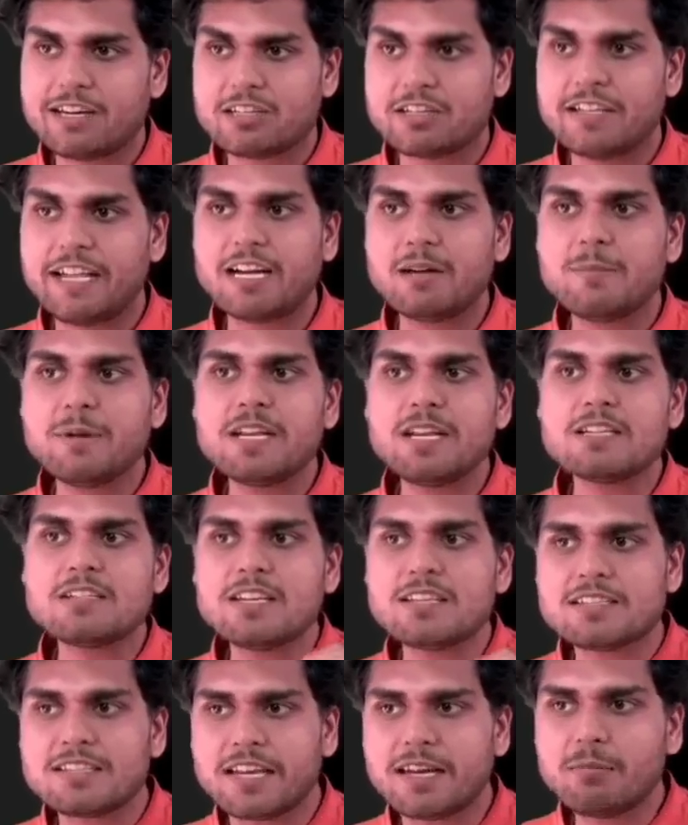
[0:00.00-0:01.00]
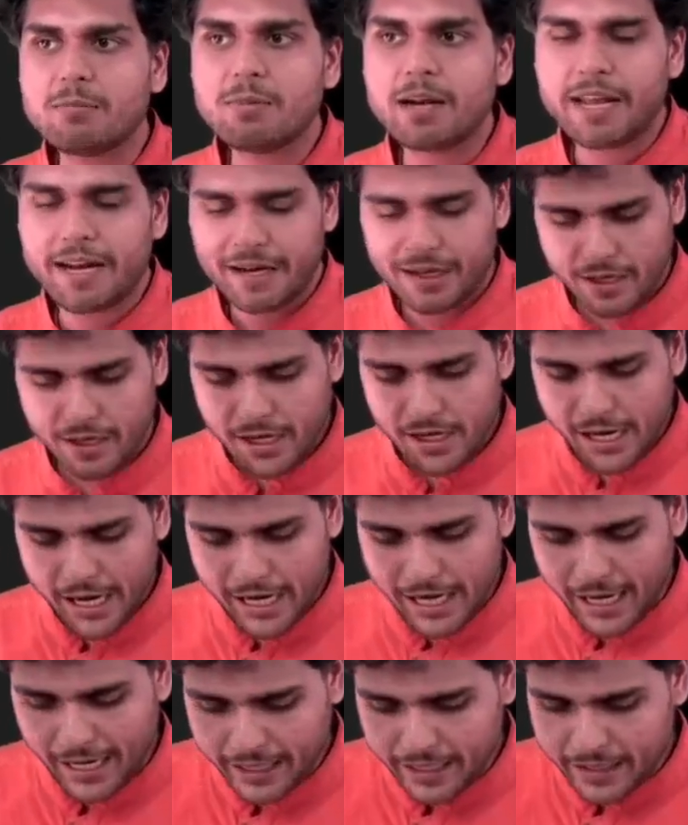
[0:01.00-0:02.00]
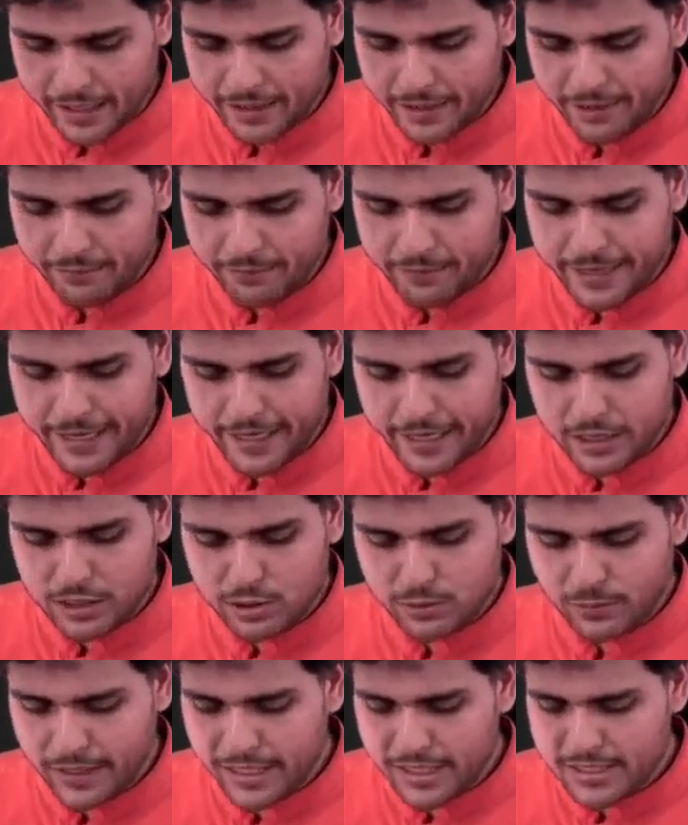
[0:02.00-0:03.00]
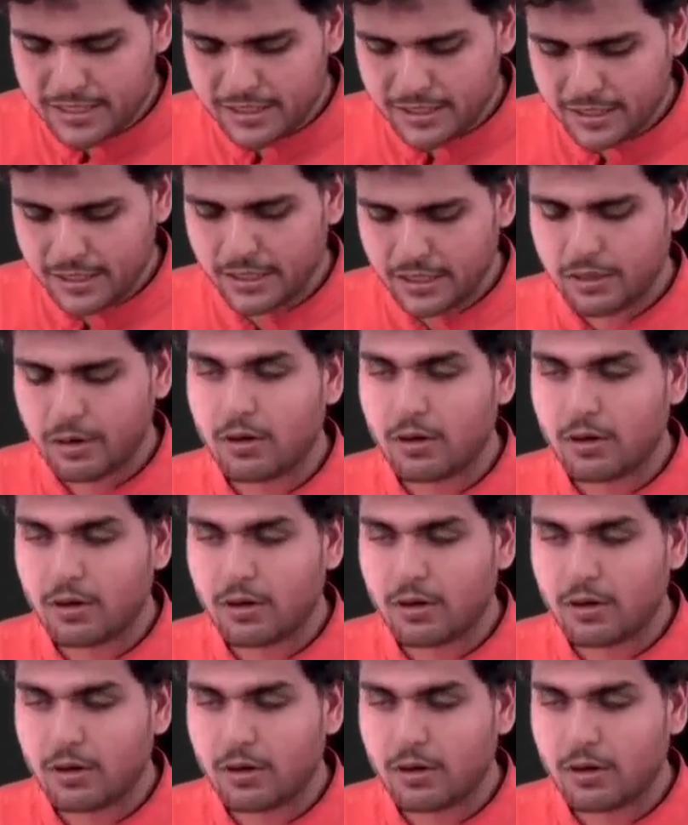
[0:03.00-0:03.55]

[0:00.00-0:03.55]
that means the same directory, and I can give xyz.js.